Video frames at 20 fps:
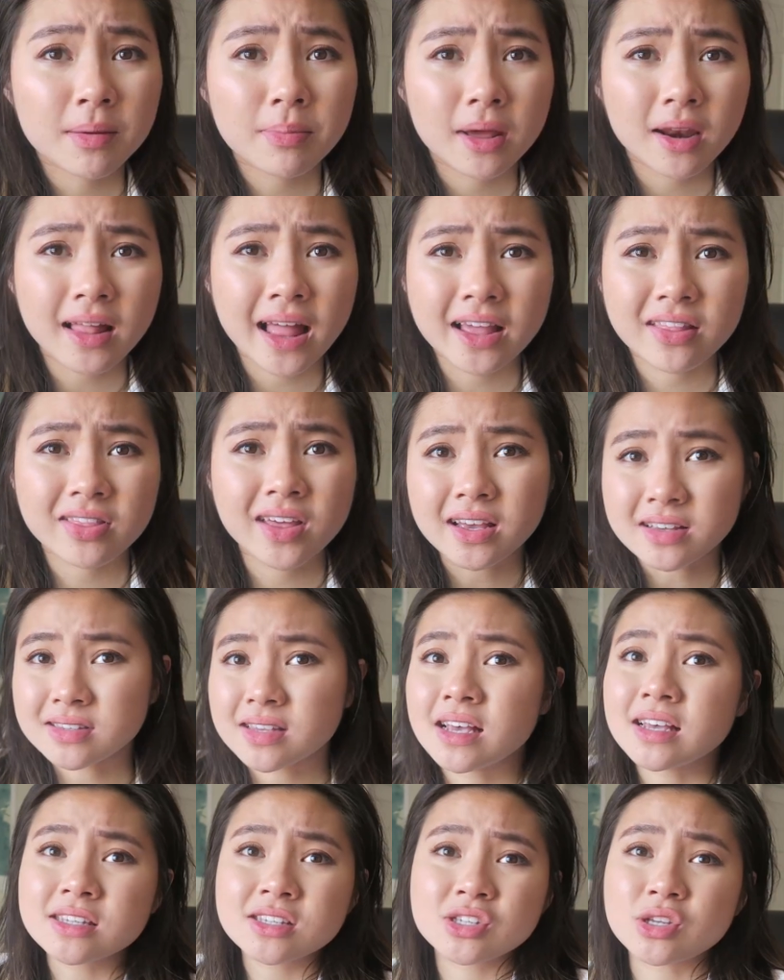Think about it like
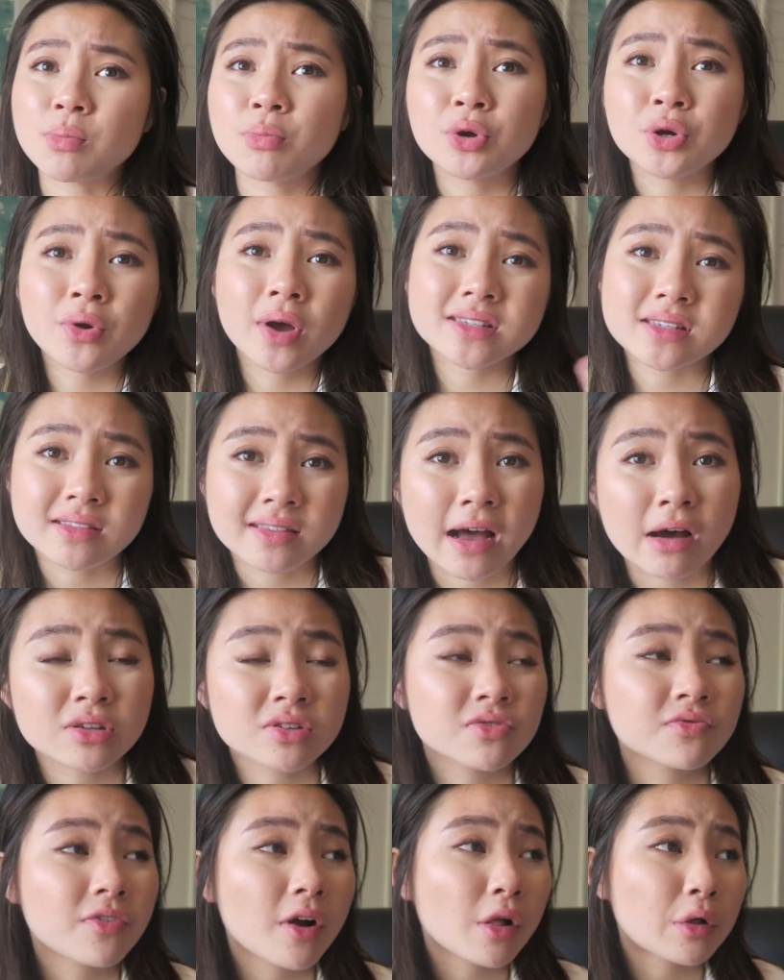this. Someone who has
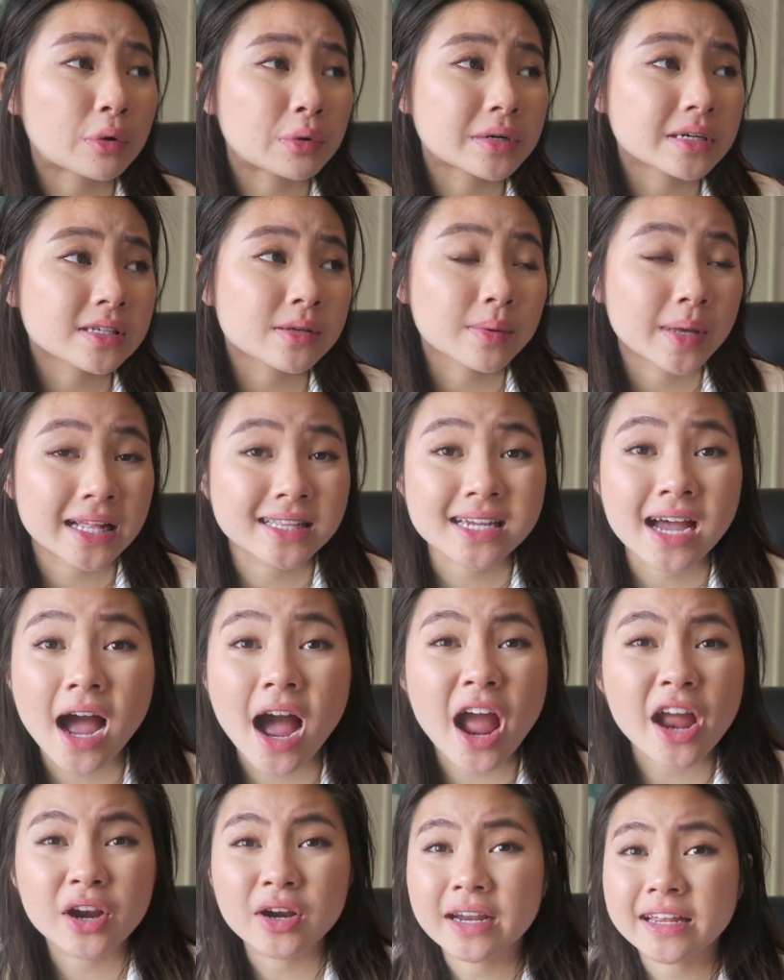1,000 followers gets
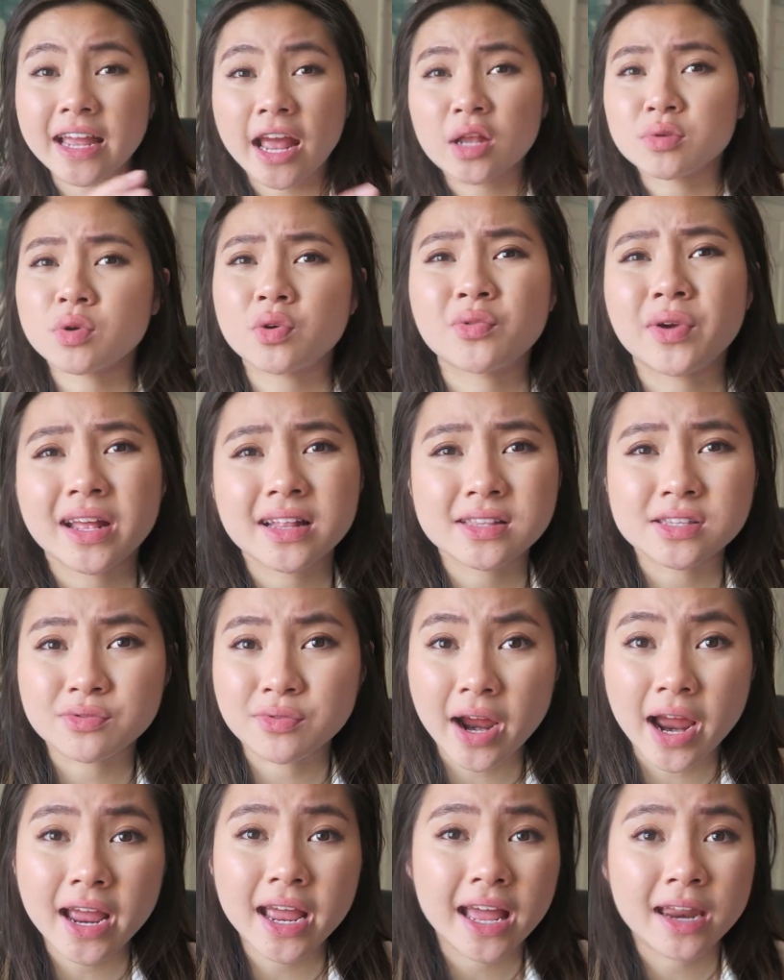higher engagement
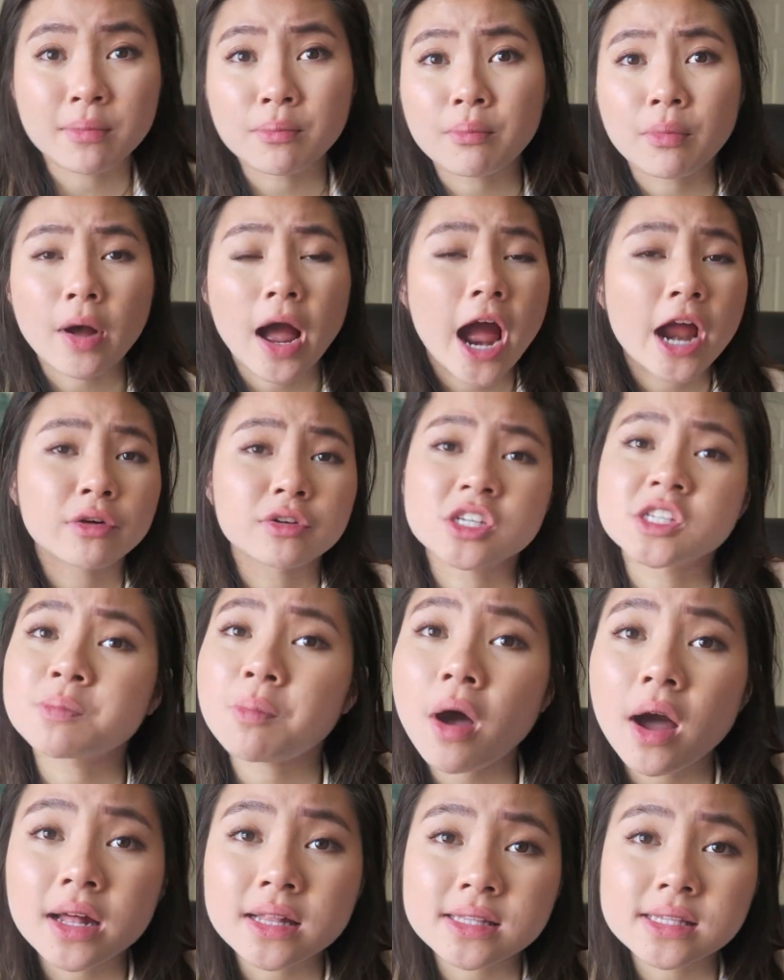rates, right? And higher
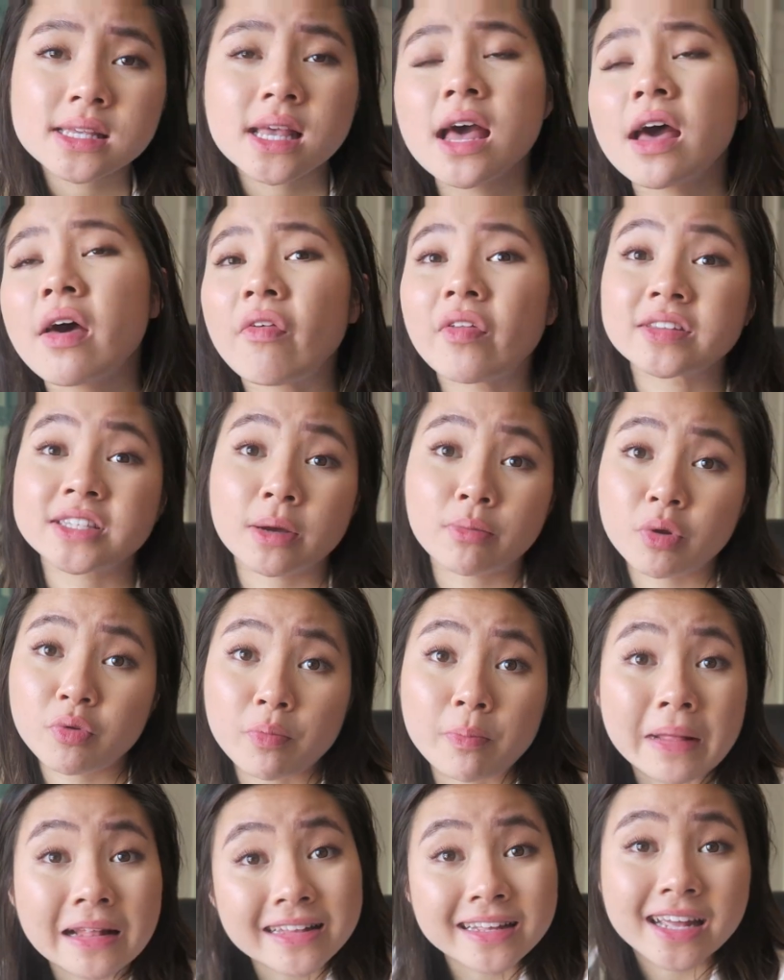response than someone
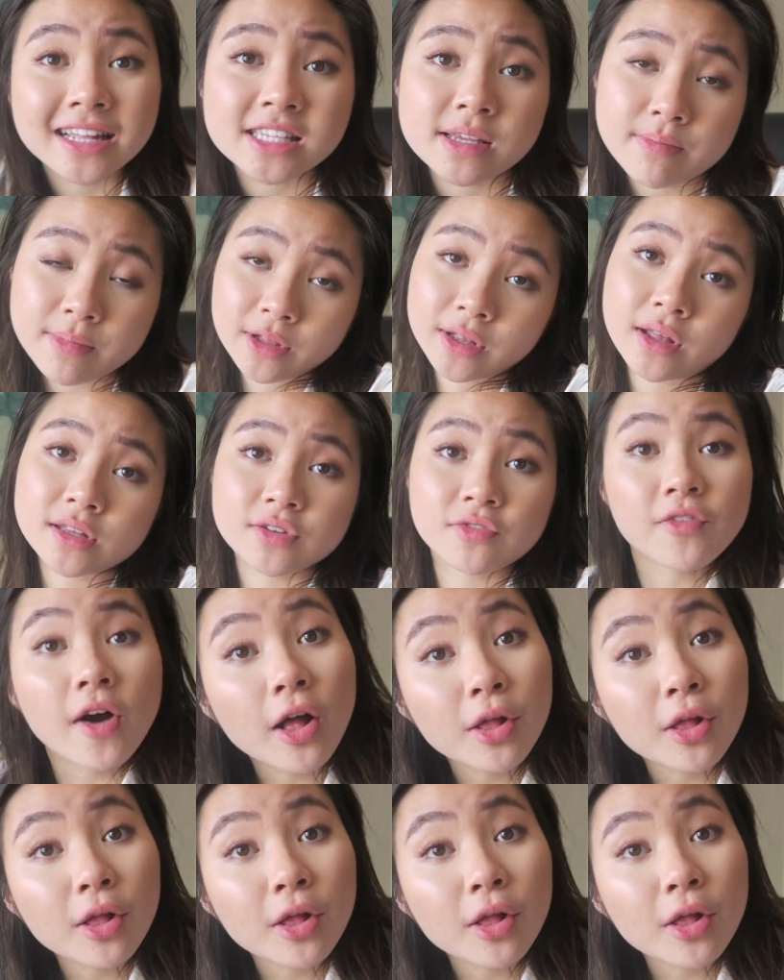with millions and millions of